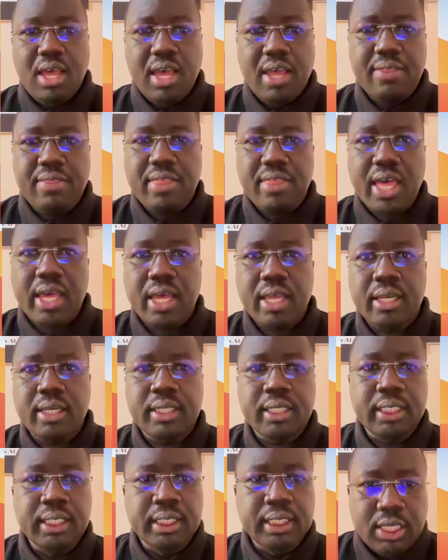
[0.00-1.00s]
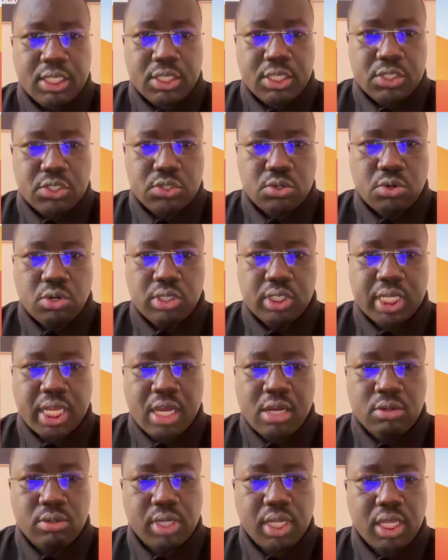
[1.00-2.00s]
and then scroll
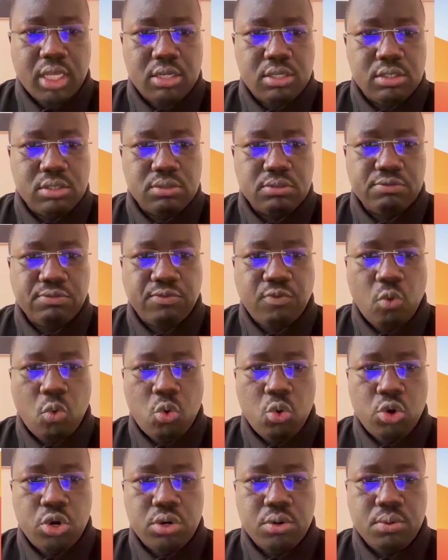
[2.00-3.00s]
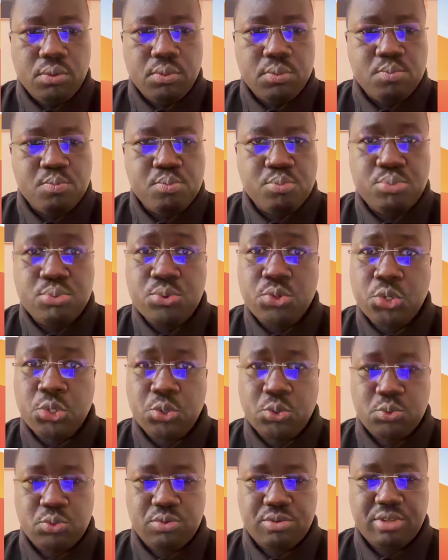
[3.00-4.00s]
down and look for
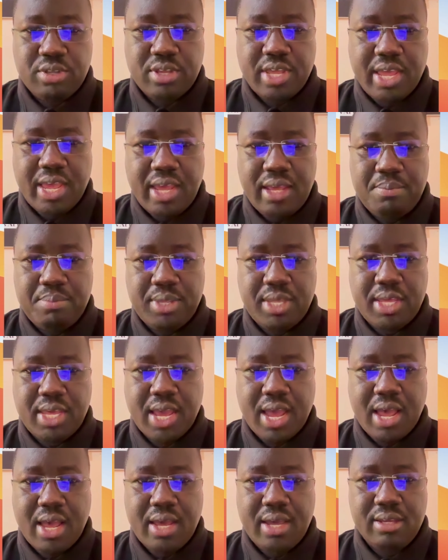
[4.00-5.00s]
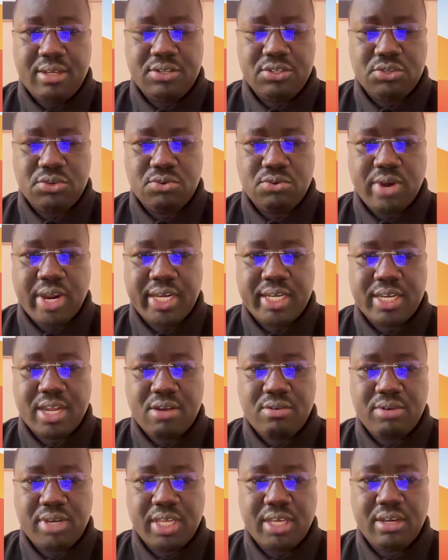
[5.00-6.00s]
Brew API. So right
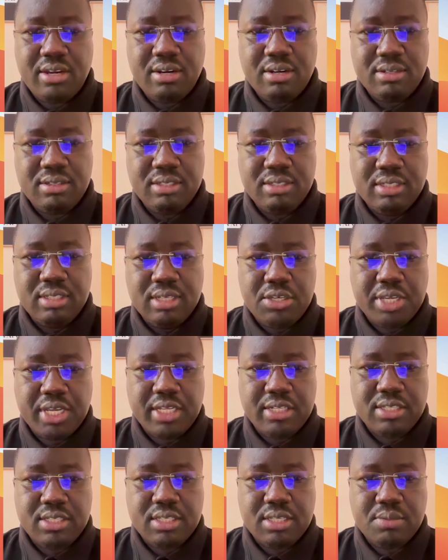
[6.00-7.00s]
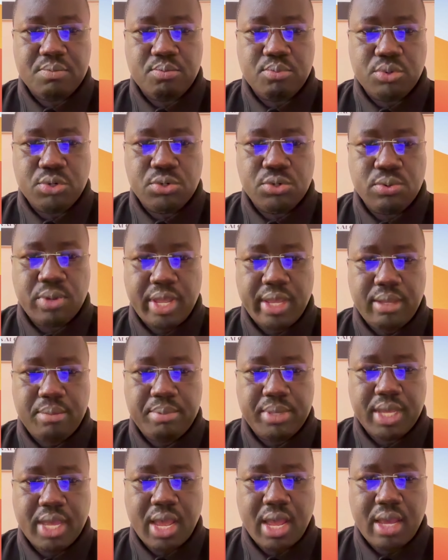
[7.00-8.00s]
down here, you can see Brew
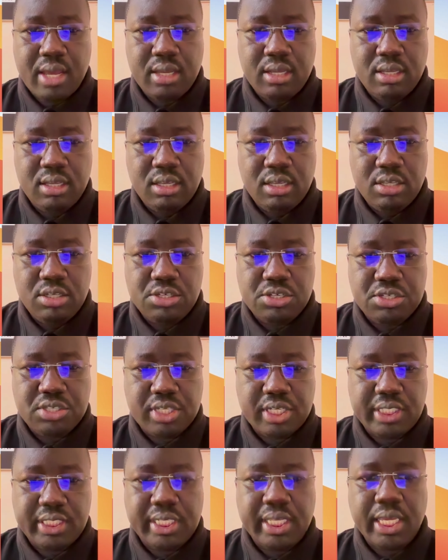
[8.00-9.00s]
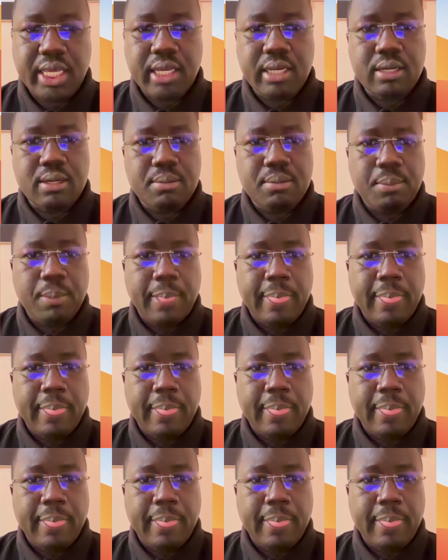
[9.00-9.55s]
API. Just click it.